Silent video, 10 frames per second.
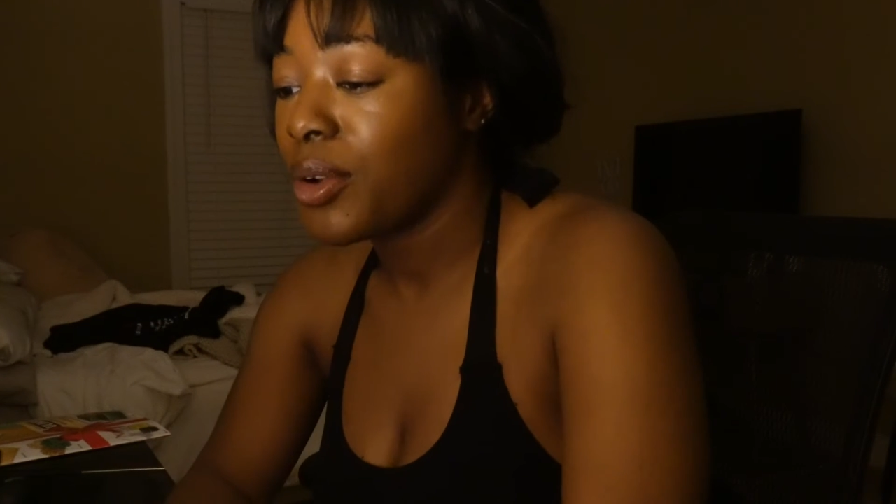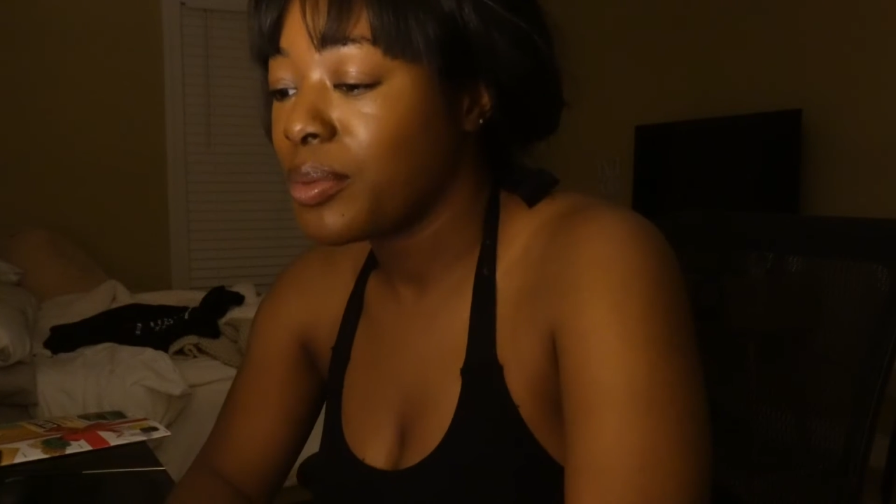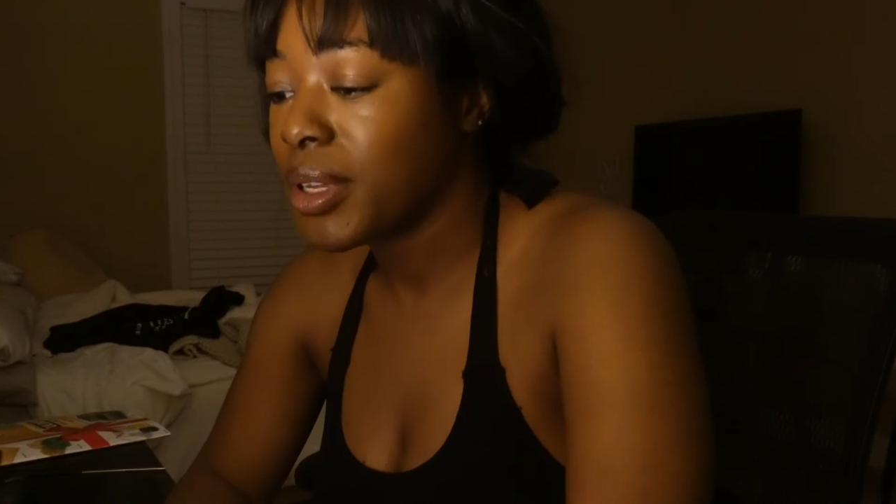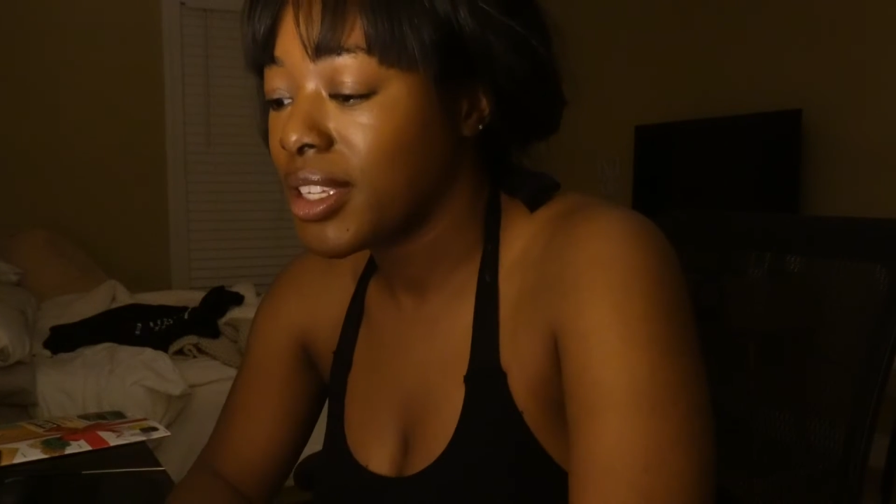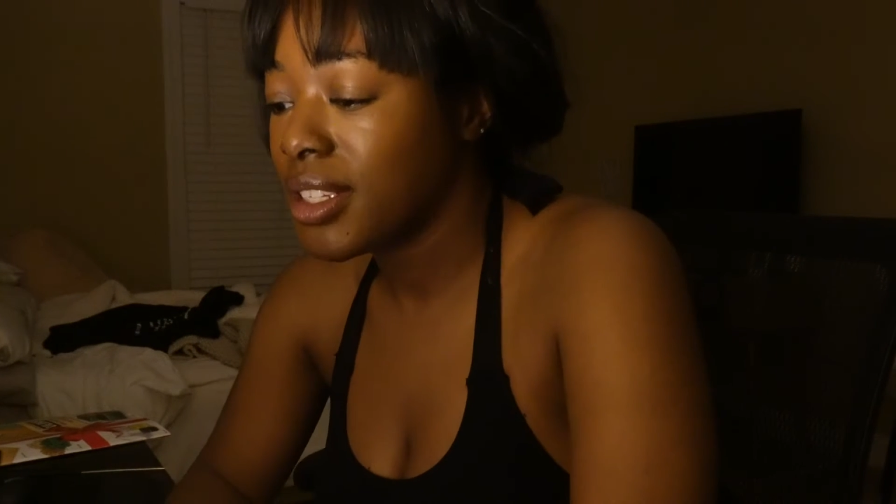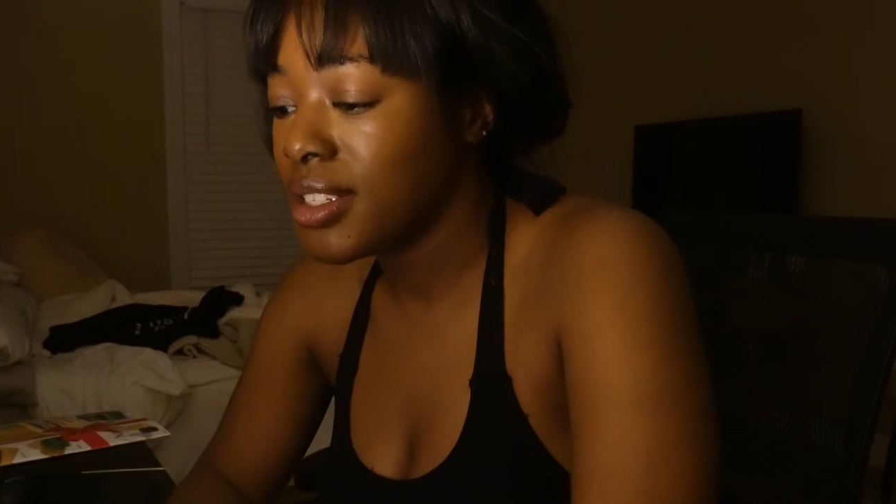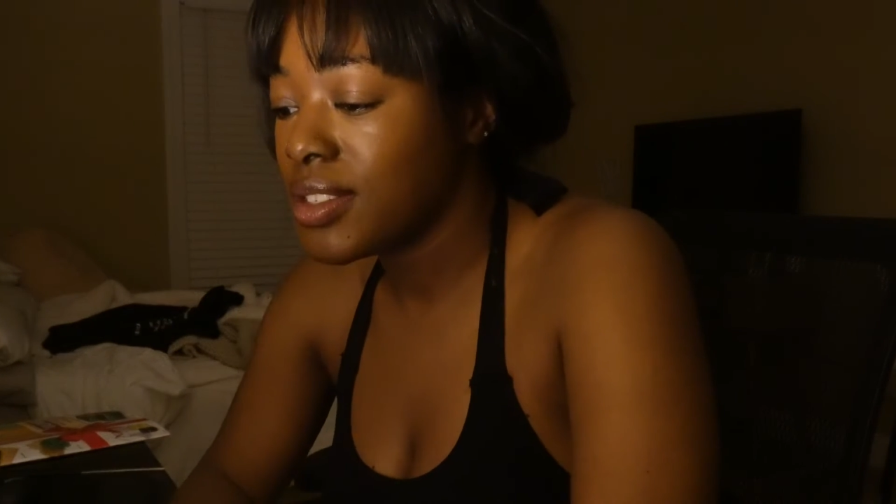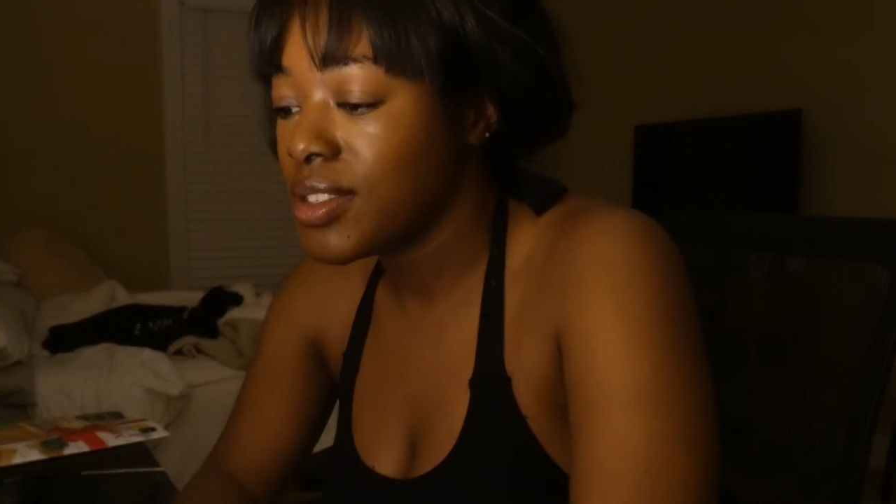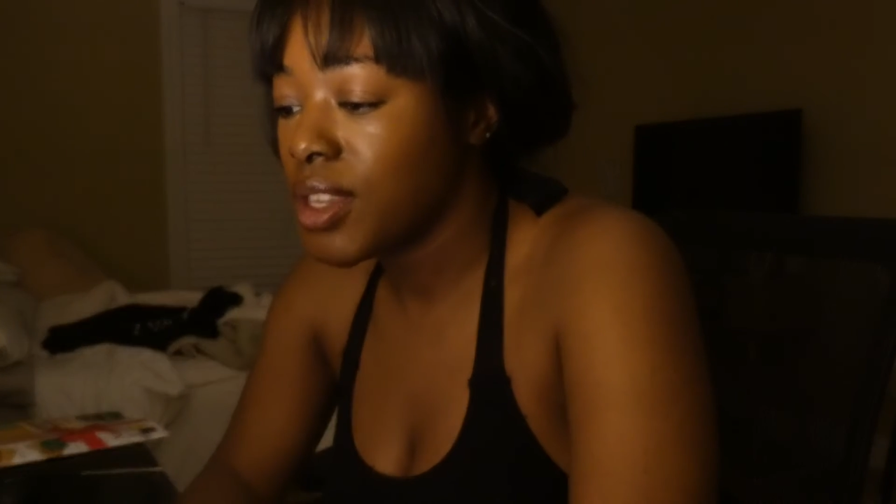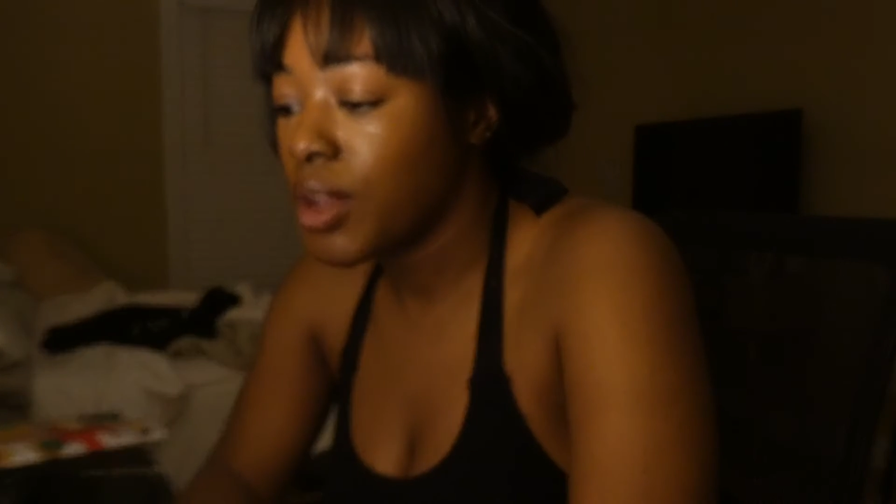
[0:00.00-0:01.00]
oh my goodness.
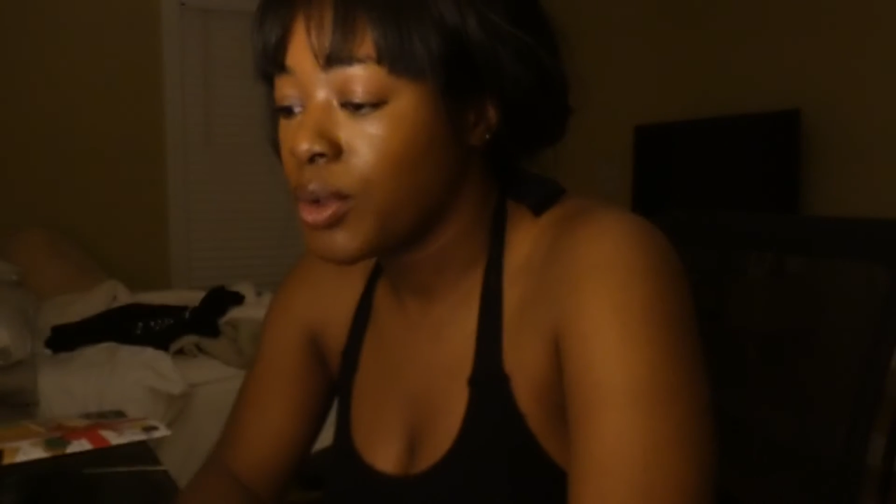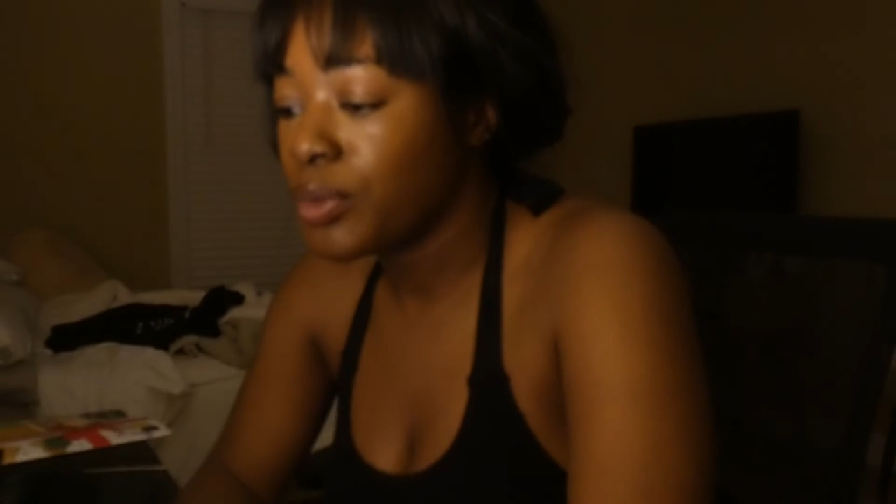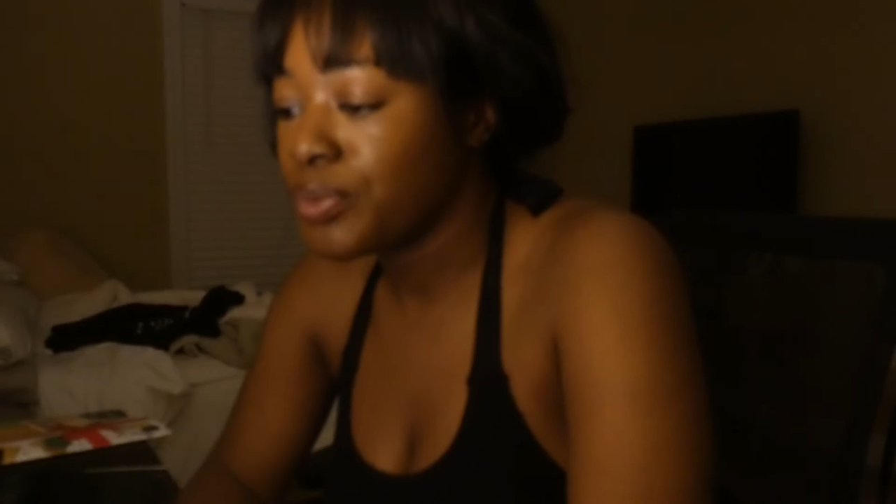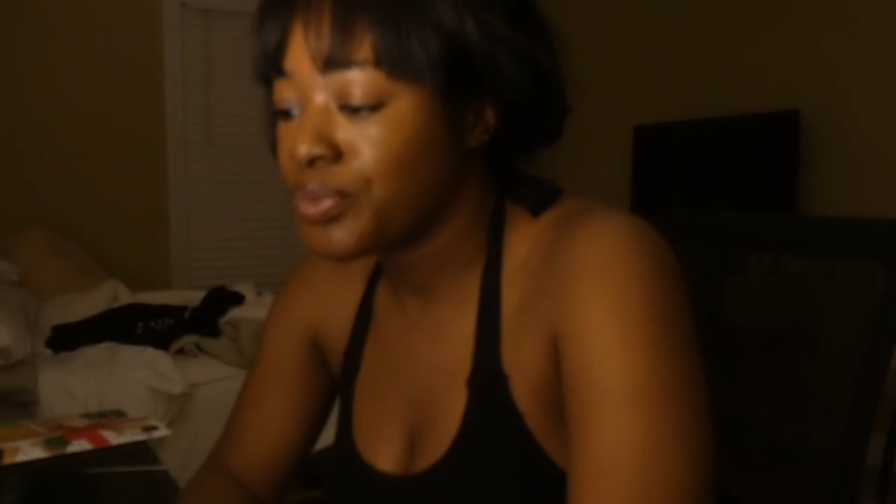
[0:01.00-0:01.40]
So